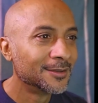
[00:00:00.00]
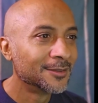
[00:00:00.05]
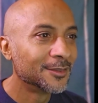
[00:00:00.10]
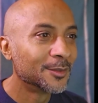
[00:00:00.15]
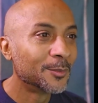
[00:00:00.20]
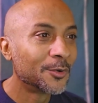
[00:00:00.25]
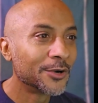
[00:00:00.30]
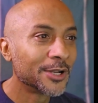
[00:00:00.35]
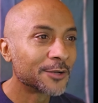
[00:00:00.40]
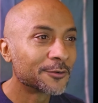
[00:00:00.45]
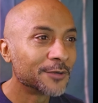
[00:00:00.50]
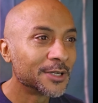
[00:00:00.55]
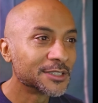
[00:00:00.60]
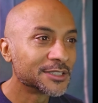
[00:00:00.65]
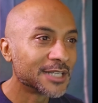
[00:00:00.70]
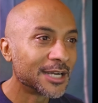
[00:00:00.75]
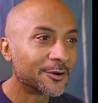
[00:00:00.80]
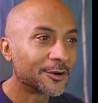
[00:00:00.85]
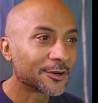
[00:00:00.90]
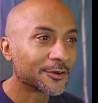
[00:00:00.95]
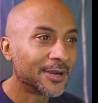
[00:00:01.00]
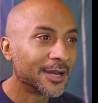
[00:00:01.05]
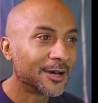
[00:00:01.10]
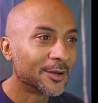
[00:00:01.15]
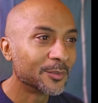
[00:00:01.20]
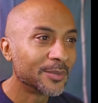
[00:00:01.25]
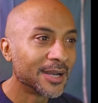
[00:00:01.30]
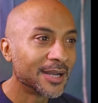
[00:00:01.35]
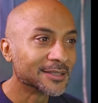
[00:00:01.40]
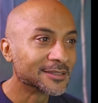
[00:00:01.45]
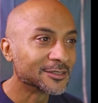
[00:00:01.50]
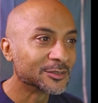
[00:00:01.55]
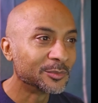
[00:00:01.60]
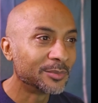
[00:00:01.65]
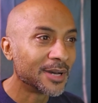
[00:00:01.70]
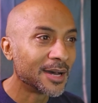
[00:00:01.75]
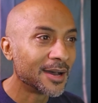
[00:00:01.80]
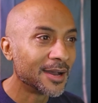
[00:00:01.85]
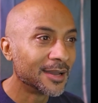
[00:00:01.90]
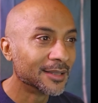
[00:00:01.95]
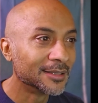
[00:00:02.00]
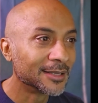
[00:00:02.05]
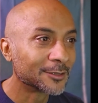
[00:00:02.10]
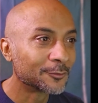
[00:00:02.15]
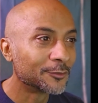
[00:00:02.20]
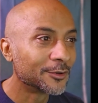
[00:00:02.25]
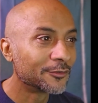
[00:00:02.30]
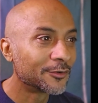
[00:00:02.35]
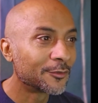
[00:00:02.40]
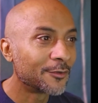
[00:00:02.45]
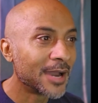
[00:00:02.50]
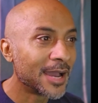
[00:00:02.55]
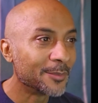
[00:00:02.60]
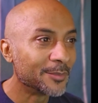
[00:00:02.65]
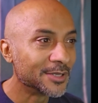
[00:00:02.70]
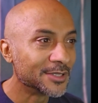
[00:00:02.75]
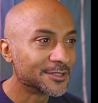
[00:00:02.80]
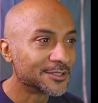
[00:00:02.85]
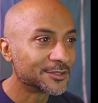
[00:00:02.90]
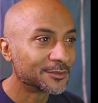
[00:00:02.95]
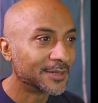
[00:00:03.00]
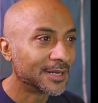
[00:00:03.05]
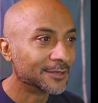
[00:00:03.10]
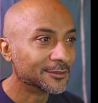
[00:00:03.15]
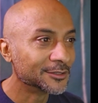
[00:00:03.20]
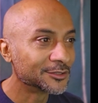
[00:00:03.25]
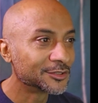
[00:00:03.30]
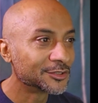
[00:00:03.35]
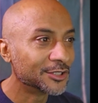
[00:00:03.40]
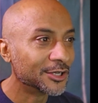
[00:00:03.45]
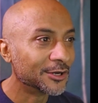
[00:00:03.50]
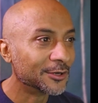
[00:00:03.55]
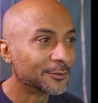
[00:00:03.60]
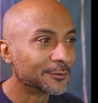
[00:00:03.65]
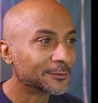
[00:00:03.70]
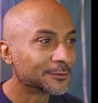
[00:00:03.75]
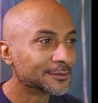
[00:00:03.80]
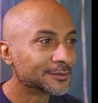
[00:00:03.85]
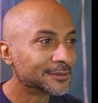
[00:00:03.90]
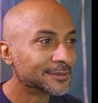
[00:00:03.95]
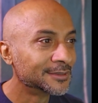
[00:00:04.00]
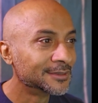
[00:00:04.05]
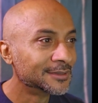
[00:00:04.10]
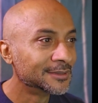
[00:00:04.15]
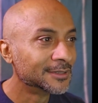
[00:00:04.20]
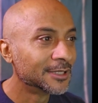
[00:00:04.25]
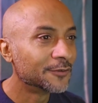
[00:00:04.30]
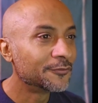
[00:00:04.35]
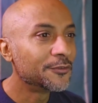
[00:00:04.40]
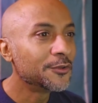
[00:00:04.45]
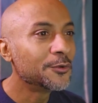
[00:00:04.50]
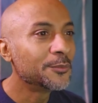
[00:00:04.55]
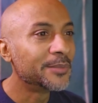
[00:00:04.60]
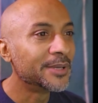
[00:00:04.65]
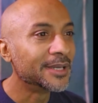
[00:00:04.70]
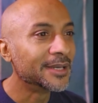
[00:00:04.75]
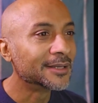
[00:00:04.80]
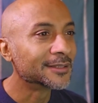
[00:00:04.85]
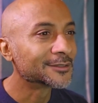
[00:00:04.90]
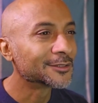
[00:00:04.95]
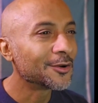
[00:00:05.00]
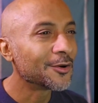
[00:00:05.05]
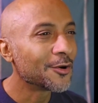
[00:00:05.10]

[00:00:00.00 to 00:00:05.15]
The morning rush hour crowd passes by like river rapids around a stone. A few beings